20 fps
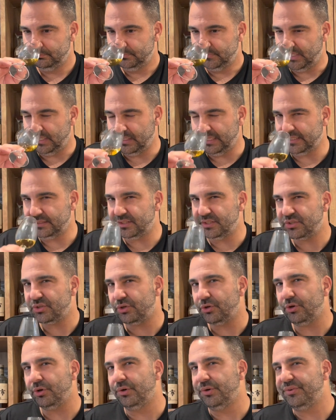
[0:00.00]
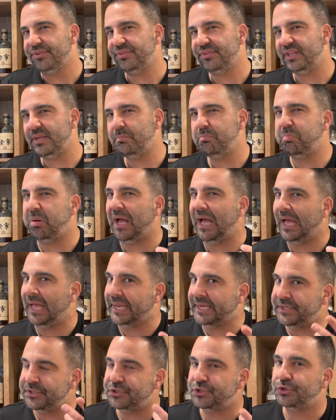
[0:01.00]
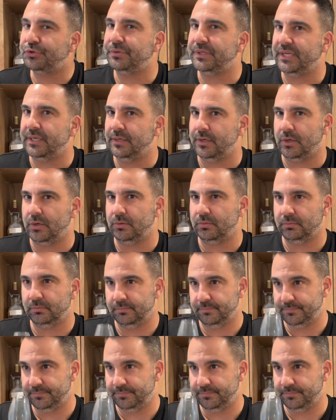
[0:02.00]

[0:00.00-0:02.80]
And like this earthy pine tree note.